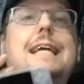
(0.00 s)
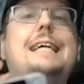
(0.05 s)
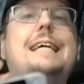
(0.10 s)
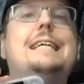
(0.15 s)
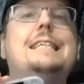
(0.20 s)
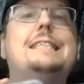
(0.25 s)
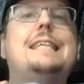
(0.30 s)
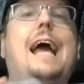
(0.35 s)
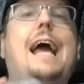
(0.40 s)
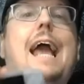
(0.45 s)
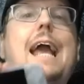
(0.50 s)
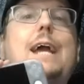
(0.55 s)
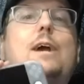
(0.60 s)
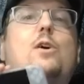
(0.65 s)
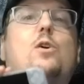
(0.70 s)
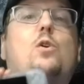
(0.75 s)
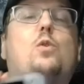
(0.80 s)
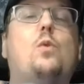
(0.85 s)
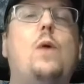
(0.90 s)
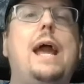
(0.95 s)
is a
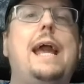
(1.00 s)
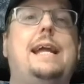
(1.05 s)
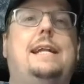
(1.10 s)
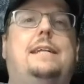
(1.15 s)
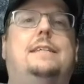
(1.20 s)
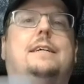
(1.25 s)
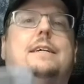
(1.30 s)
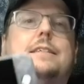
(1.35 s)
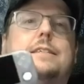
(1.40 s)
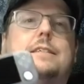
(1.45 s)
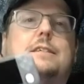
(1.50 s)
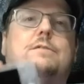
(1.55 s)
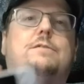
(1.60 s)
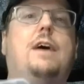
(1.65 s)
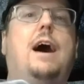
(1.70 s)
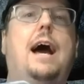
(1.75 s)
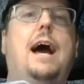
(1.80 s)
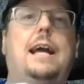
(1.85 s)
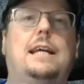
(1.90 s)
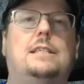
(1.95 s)
great
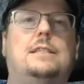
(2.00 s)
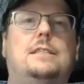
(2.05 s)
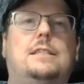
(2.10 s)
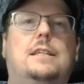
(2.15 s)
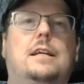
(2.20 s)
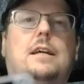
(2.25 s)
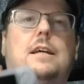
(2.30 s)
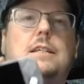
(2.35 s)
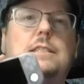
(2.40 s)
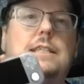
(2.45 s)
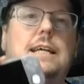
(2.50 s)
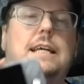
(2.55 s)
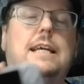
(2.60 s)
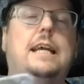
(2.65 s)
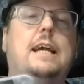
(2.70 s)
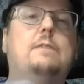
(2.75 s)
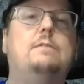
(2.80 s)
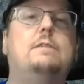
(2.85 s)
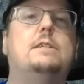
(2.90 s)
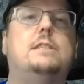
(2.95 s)
device to
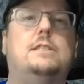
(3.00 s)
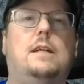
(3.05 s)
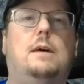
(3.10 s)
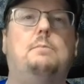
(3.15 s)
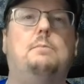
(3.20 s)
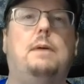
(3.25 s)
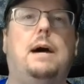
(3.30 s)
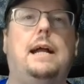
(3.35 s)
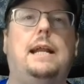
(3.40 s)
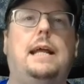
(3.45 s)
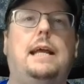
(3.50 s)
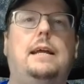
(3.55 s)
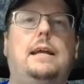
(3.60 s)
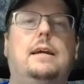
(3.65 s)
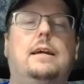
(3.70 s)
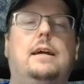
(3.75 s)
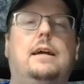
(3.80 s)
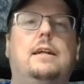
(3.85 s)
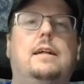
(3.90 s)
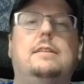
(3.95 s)
give to somebody
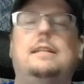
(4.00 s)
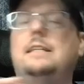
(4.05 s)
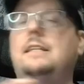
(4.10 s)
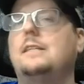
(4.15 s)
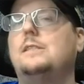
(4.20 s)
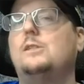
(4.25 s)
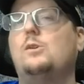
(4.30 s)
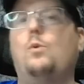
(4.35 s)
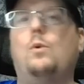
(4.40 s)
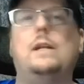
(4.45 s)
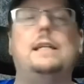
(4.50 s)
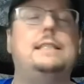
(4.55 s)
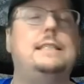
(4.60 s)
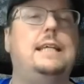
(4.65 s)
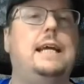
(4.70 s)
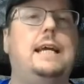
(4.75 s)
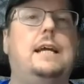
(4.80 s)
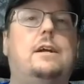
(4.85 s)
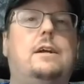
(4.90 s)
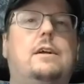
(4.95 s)
that doesn't want to
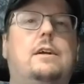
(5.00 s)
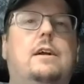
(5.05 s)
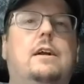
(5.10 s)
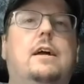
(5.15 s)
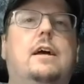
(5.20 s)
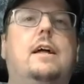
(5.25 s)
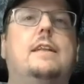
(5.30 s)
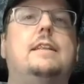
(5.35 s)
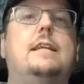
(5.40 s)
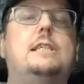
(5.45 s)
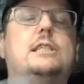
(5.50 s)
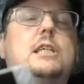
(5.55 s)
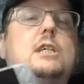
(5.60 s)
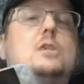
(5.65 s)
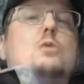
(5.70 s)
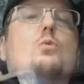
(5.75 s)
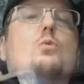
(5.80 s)
tinker, that just